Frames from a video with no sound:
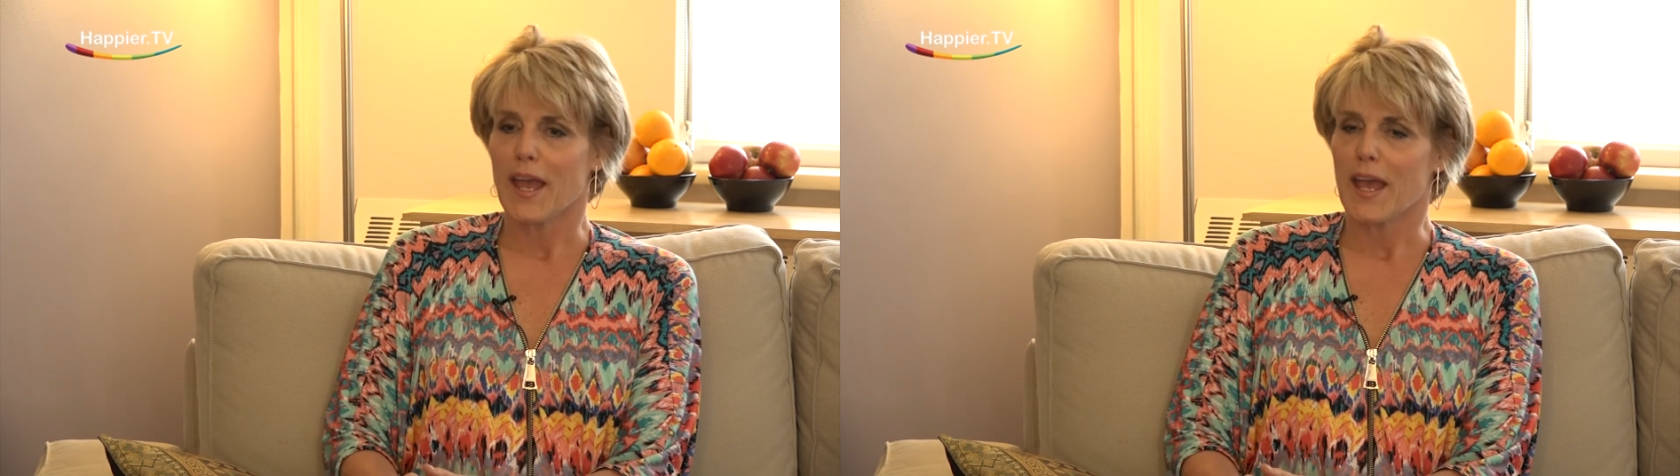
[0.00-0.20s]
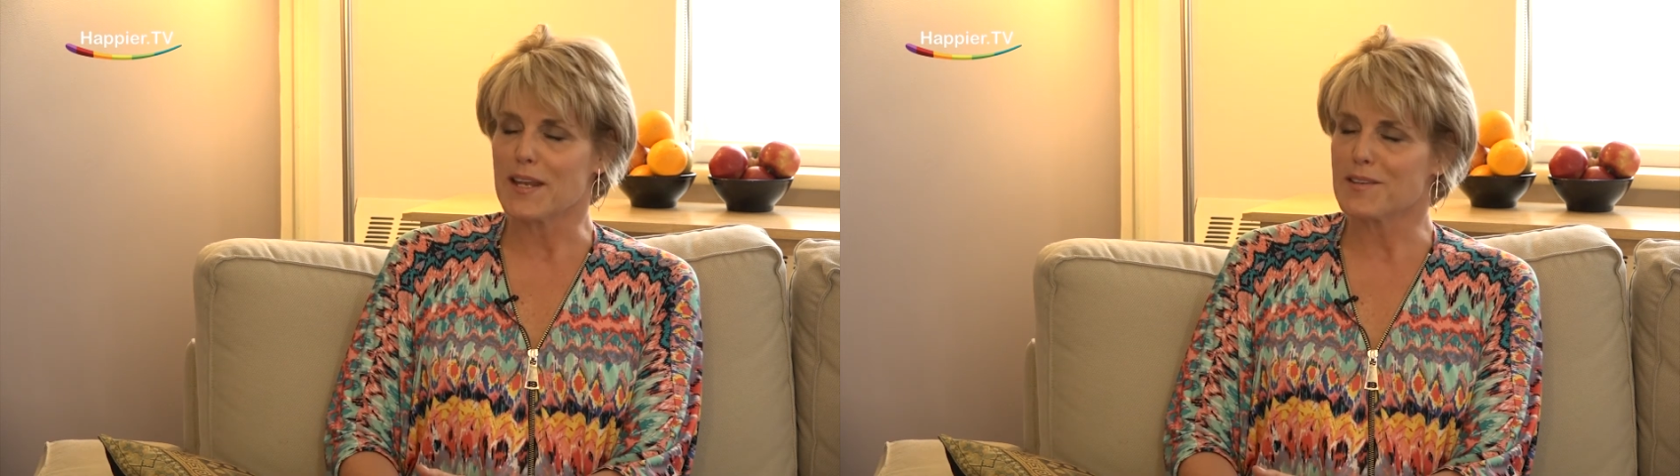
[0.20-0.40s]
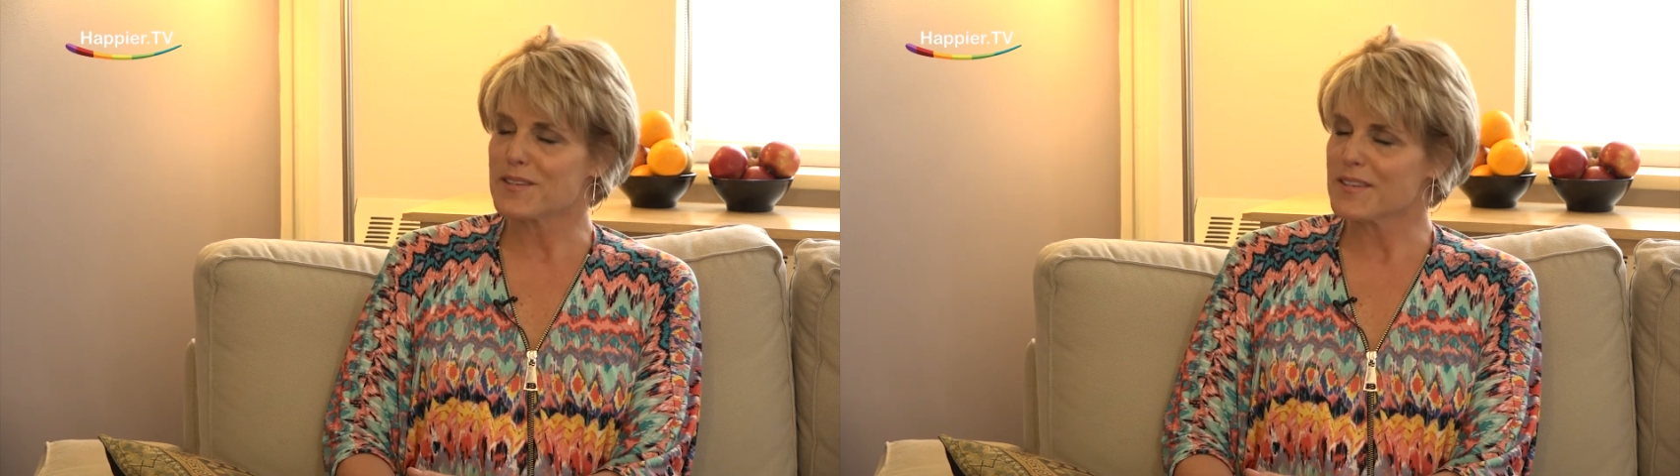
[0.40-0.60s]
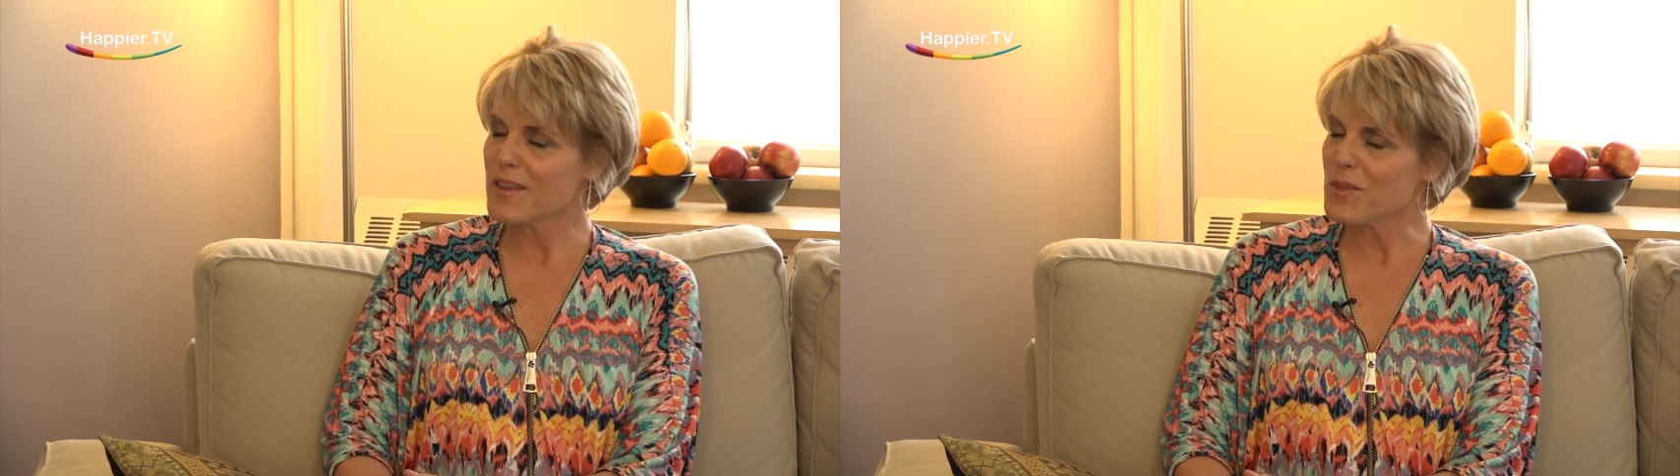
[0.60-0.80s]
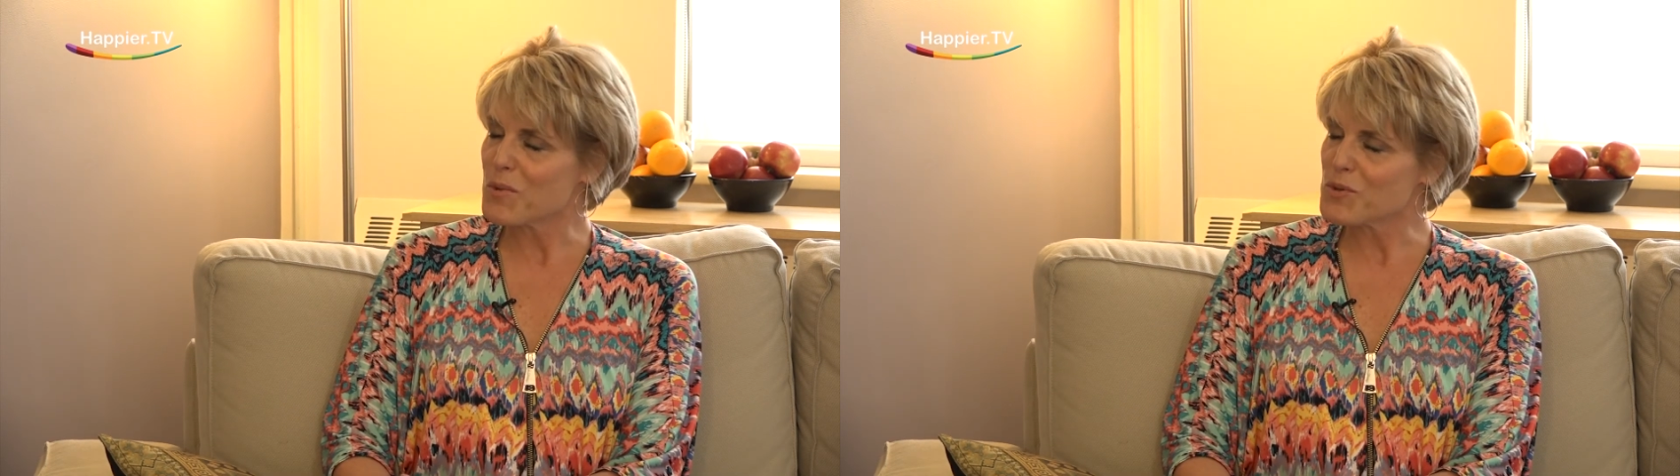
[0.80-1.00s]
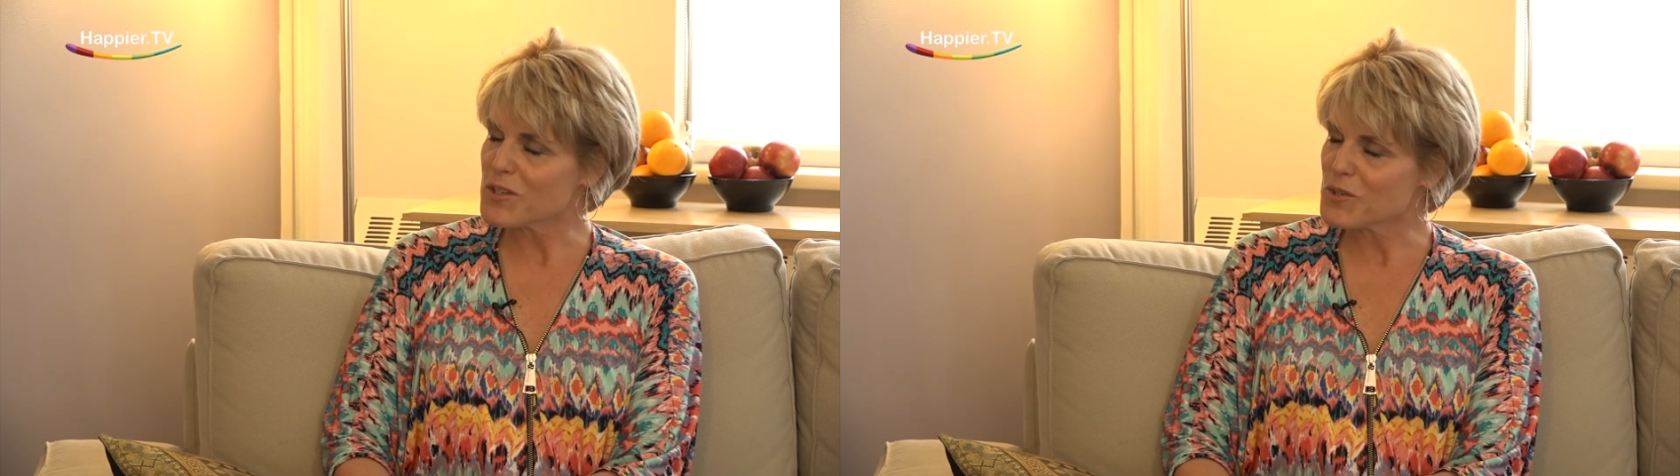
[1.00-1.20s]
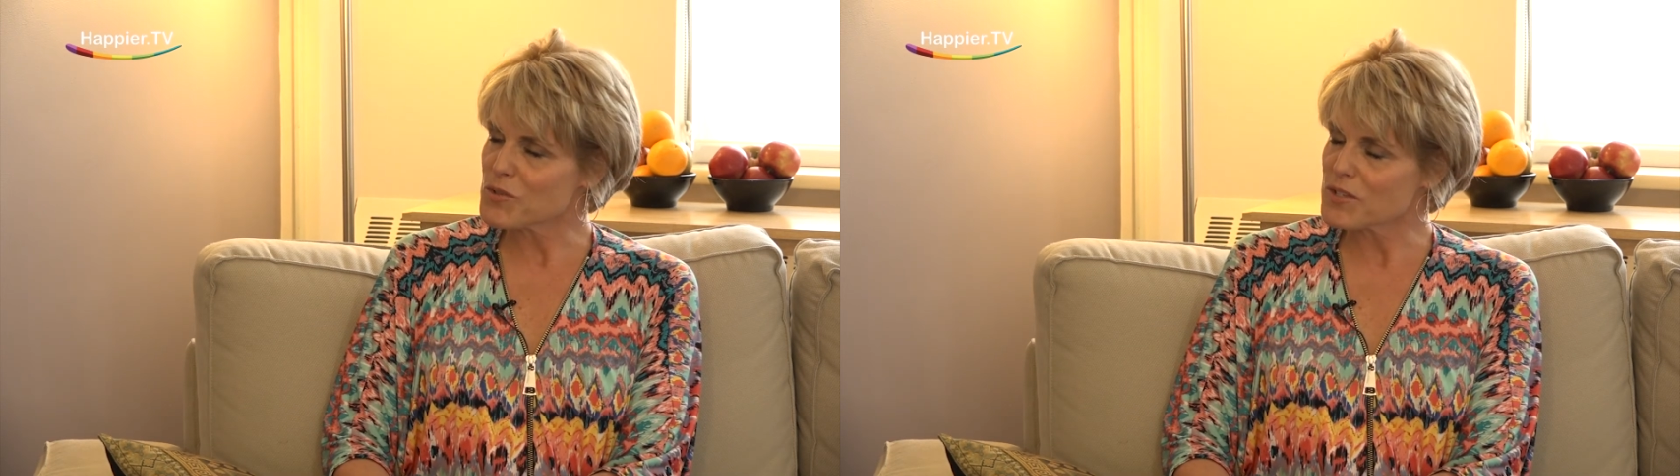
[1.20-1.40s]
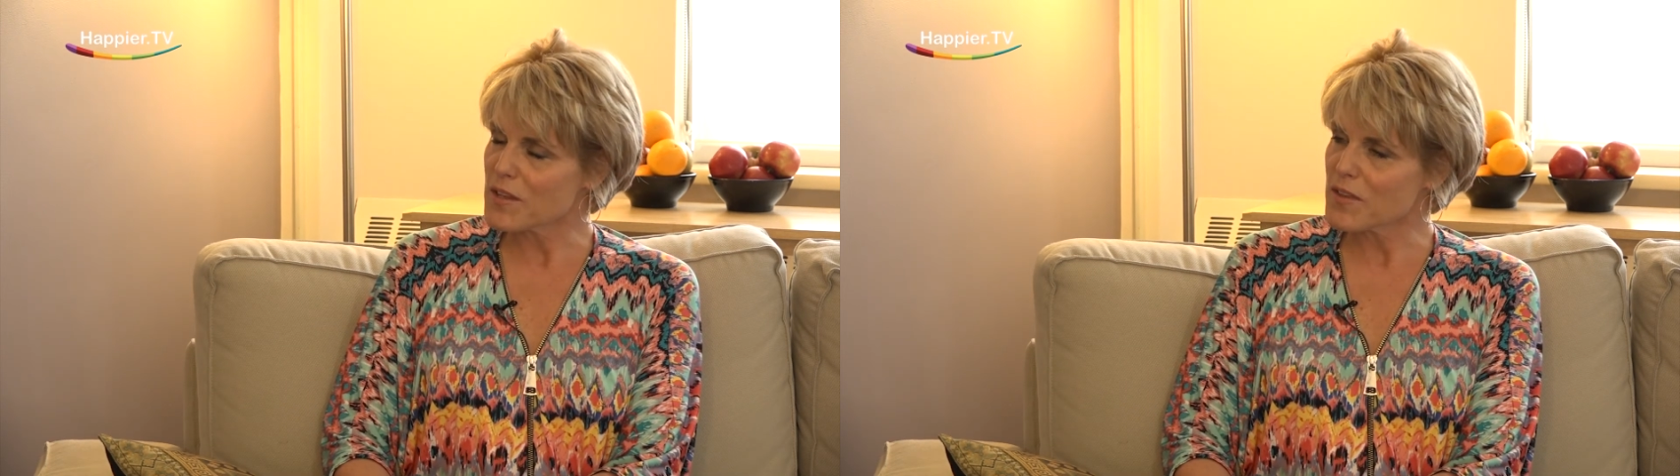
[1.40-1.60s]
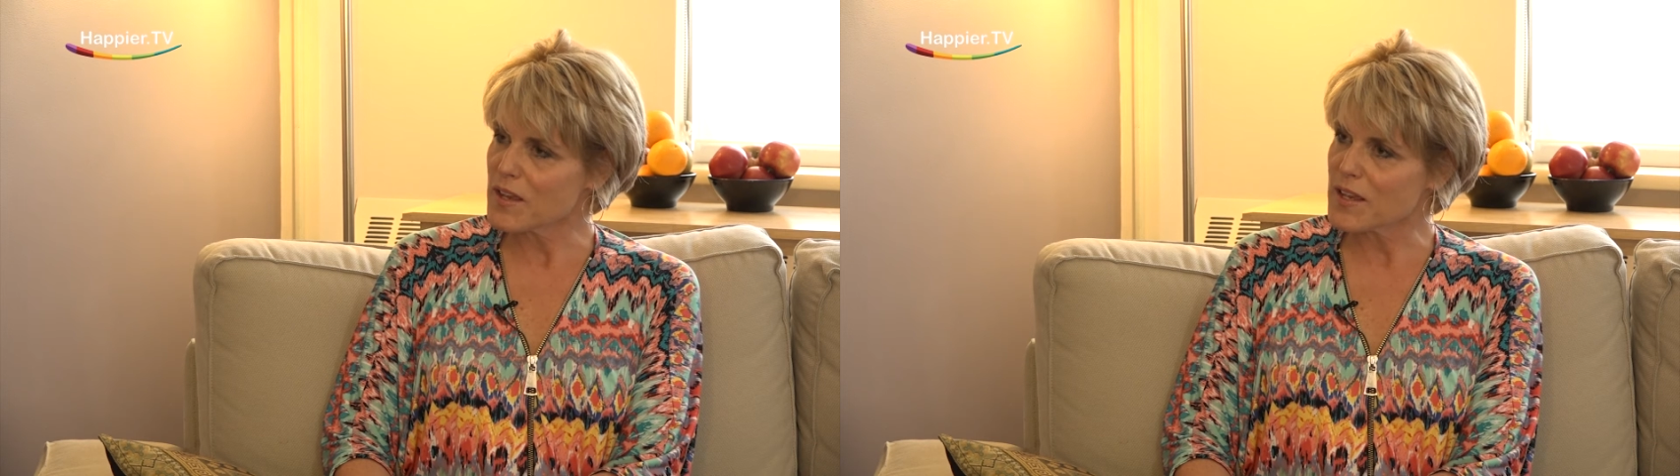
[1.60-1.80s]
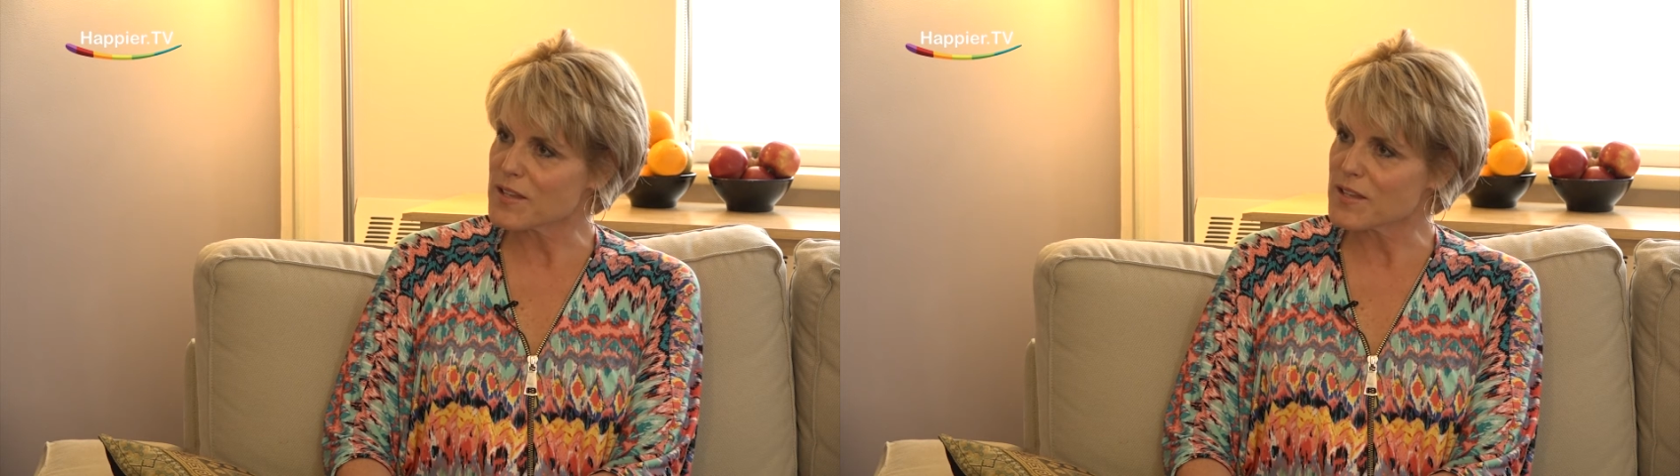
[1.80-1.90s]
And he said the most interesting thing.